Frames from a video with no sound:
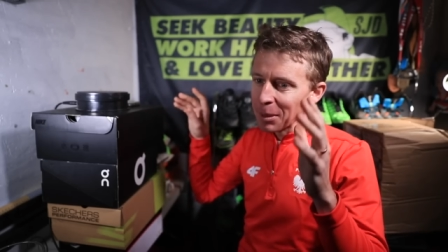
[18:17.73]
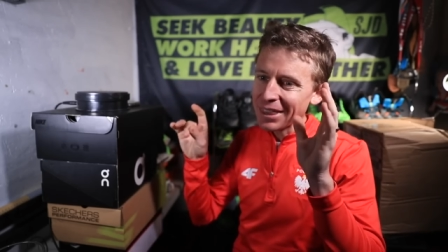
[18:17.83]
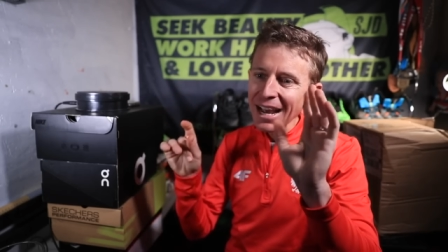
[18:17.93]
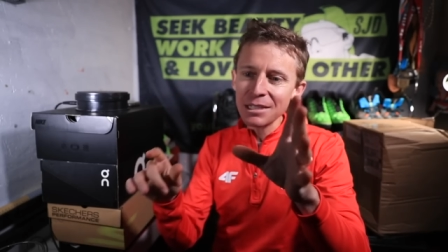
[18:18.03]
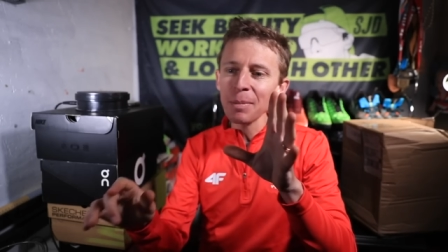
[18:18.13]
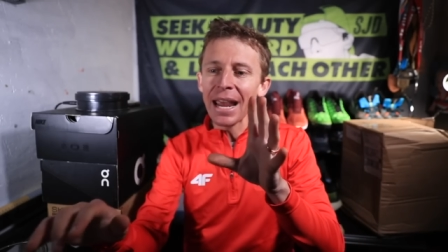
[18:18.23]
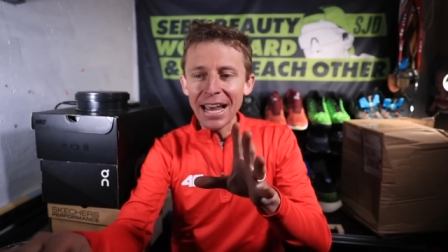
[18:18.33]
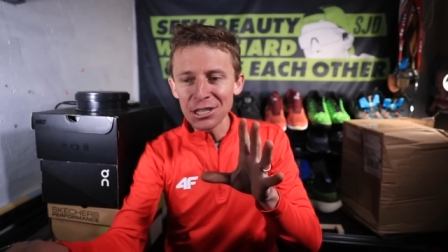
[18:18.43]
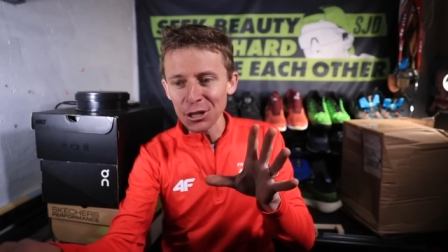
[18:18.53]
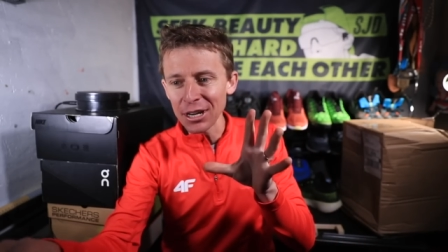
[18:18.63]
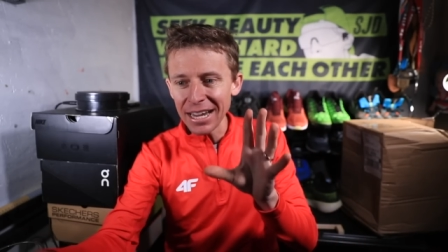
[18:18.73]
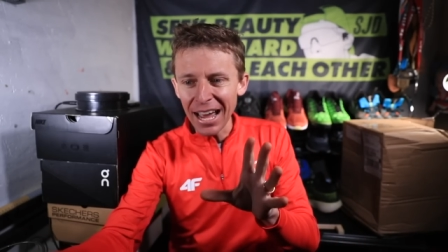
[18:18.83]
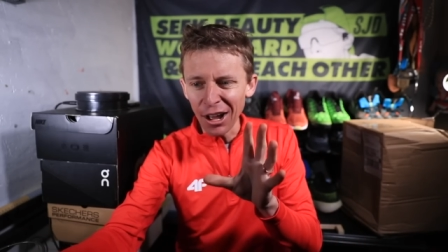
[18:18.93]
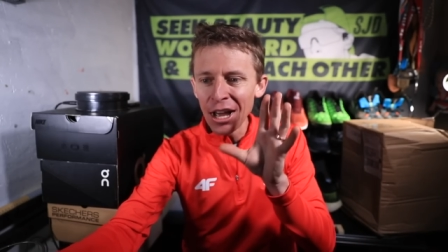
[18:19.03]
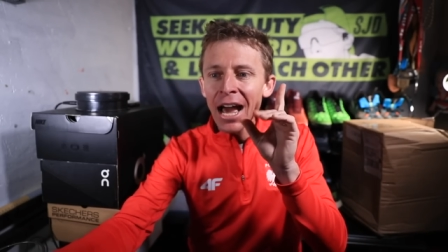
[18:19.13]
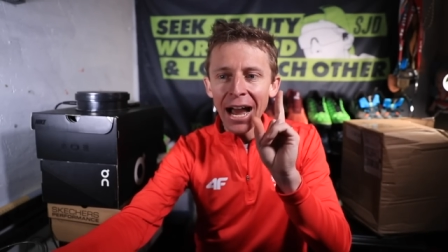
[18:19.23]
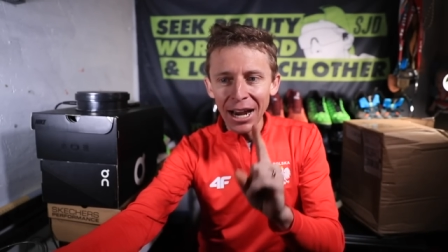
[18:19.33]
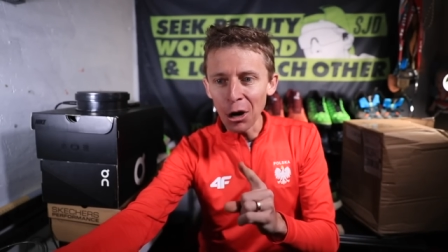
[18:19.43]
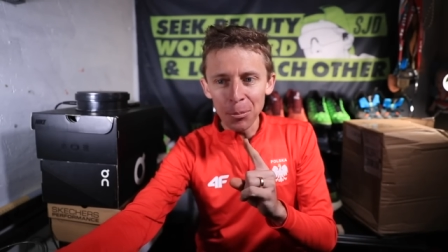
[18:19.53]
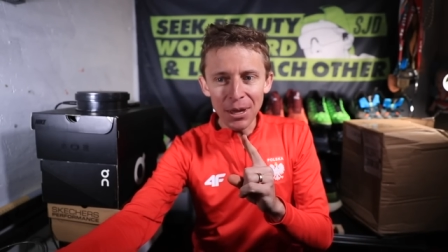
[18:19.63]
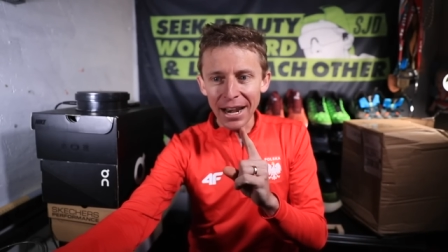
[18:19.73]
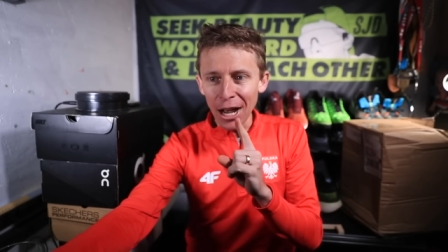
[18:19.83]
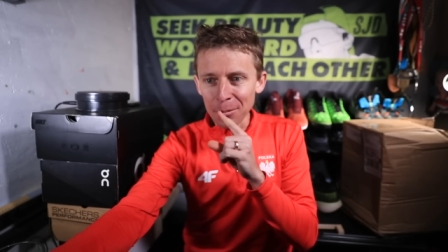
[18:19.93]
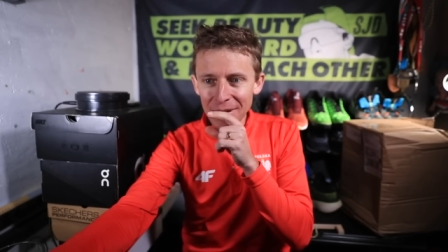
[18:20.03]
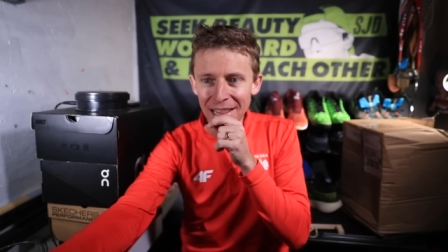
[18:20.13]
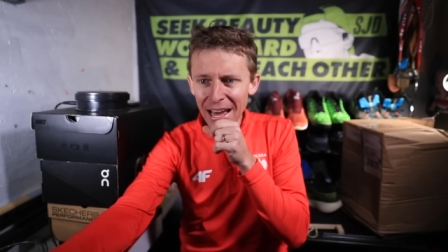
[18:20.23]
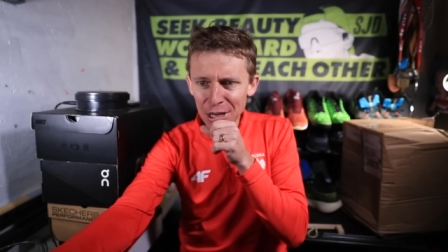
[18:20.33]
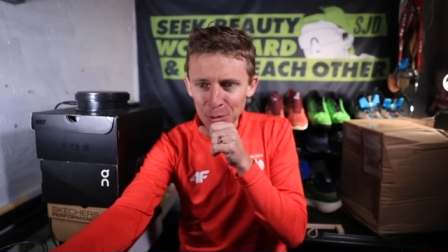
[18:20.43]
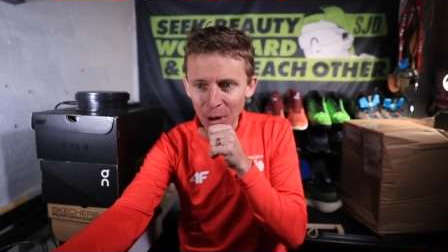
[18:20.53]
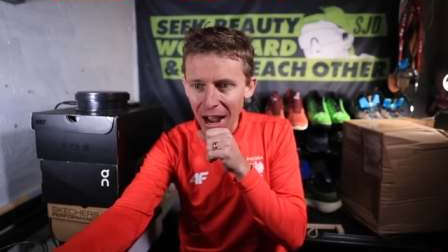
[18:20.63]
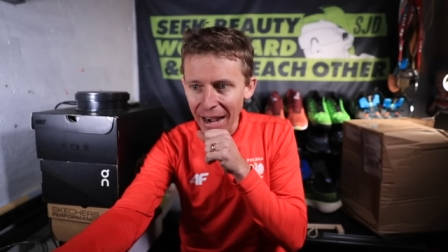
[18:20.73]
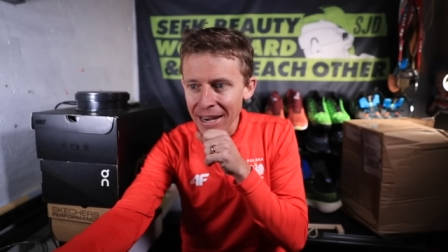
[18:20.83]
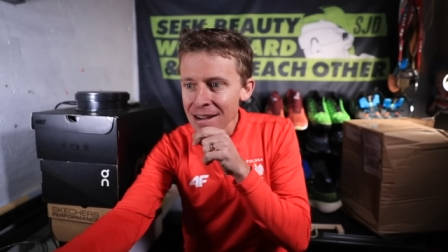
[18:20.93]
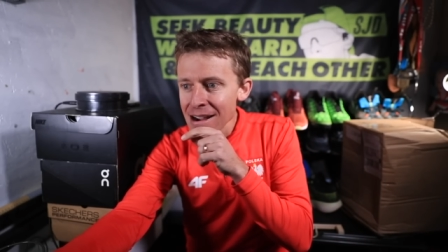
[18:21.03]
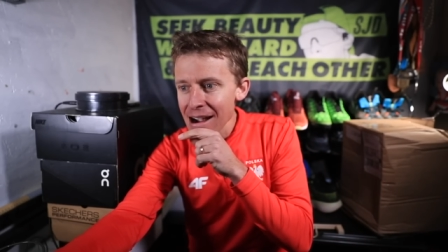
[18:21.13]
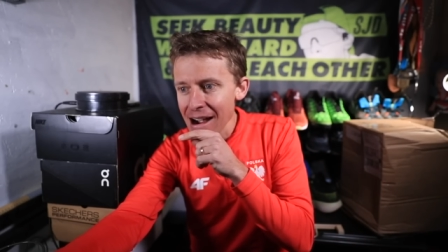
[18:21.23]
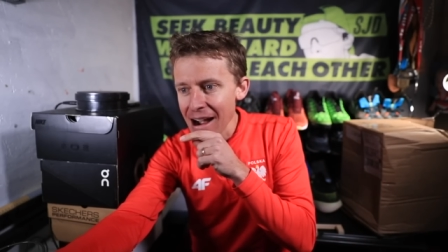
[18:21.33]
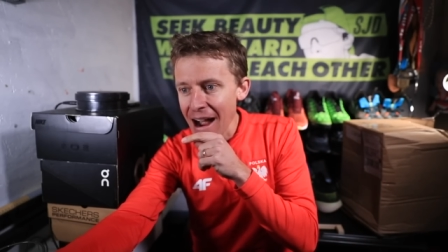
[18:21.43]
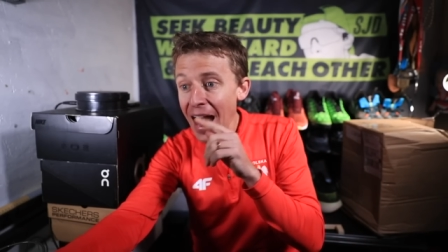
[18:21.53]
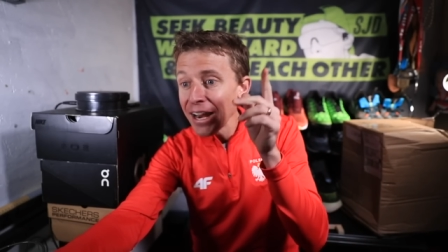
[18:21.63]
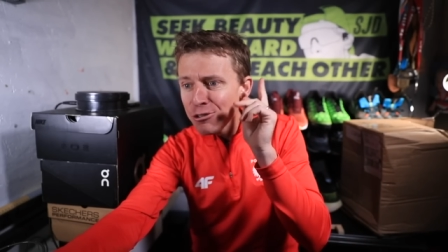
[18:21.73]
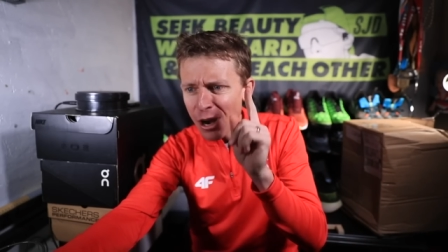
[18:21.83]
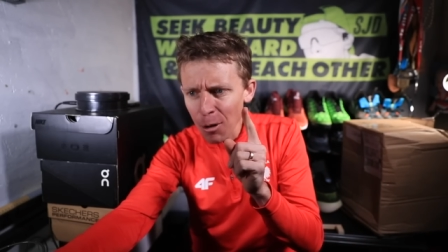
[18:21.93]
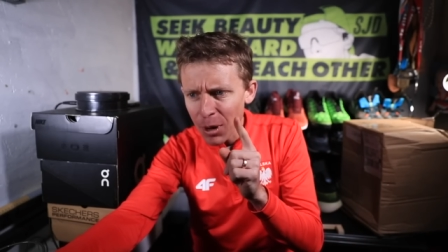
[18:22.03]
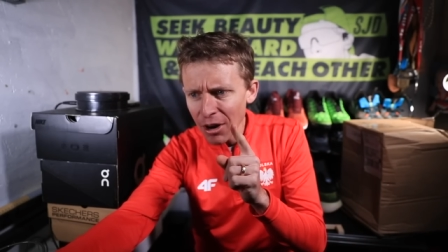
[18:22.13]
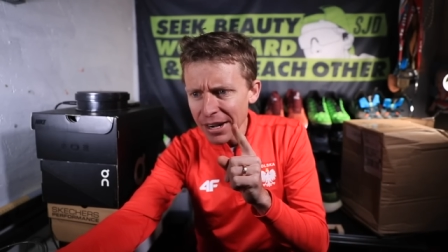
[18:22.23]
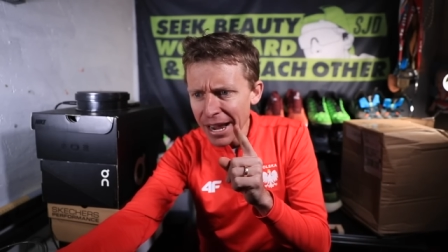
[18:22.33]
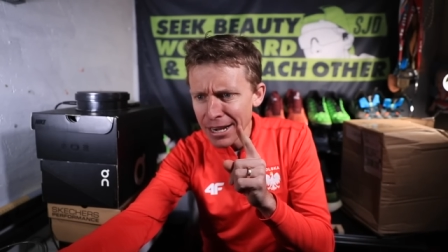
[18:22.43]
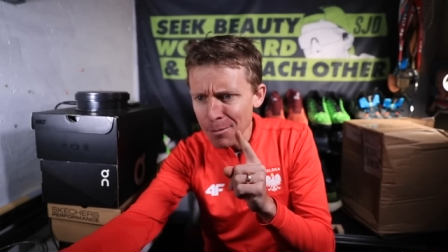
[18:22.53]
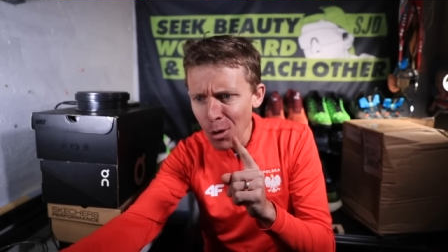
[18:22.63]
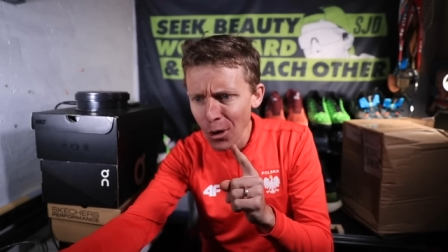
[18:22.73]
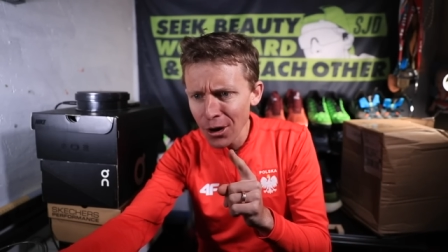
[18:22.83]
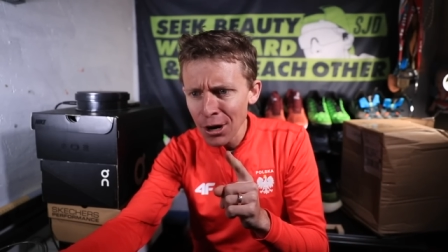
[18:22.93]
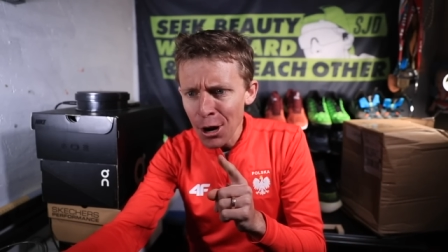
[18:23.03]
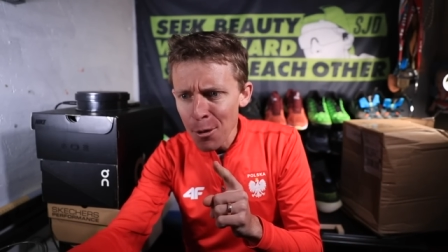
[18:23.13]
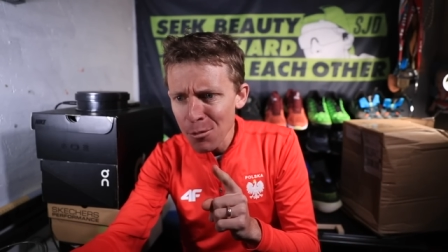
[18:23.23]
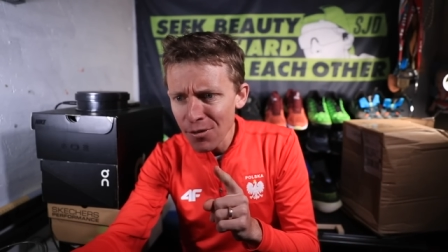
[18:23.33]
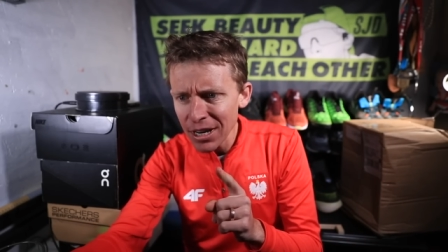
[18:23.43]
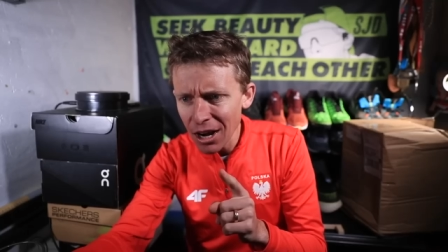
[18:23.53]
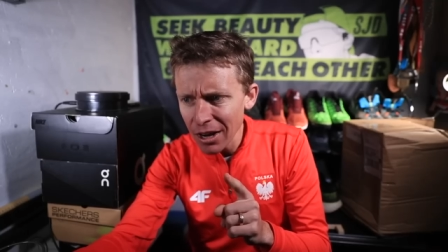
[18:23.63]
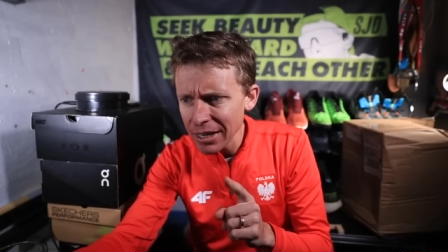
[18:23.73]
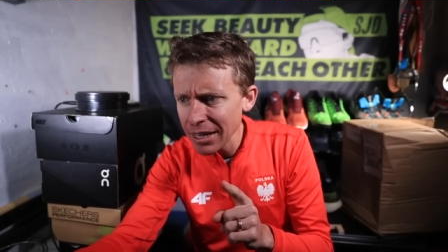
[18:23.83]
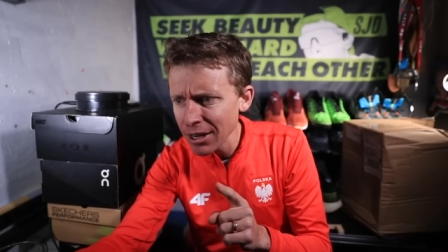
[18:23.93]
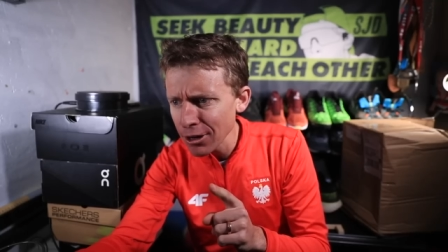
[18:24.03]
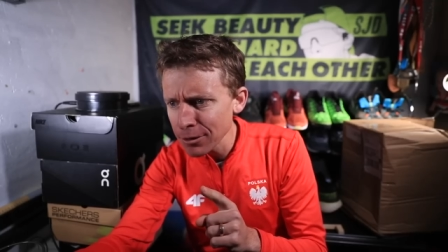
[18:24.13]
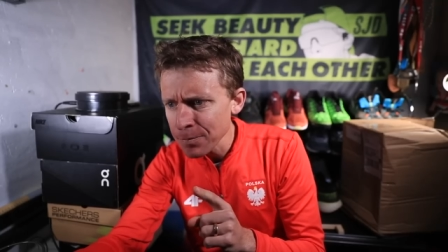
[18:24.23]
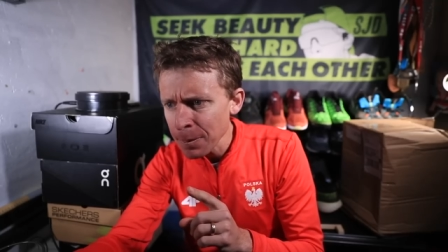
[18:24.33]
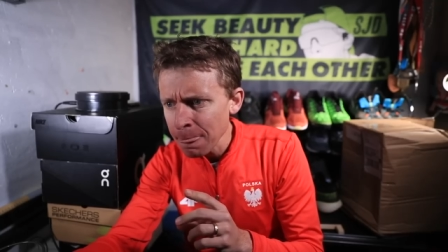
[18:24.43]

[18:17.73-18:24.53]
but that's my answer, E L. I hope that helps, and that is why uh, I do not wear it anymore. Moving on here.